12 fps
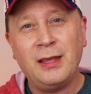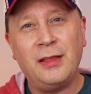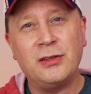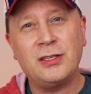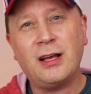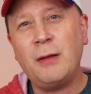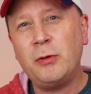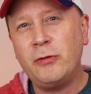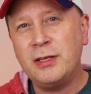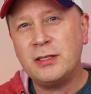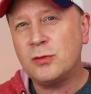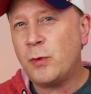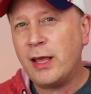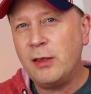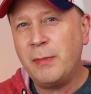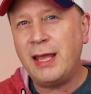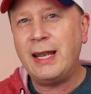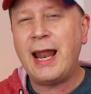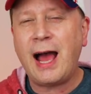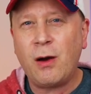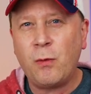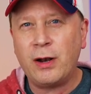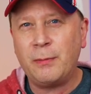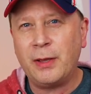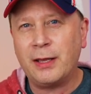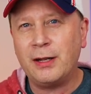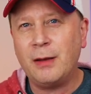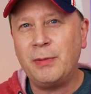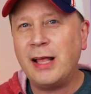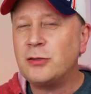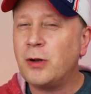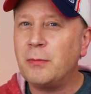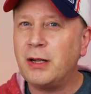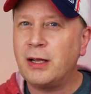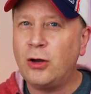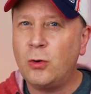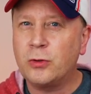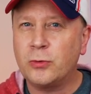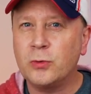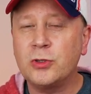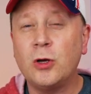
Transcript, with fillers: and there's a couple of reasons why you may not want to pick it up, and that's what I'm going to go through.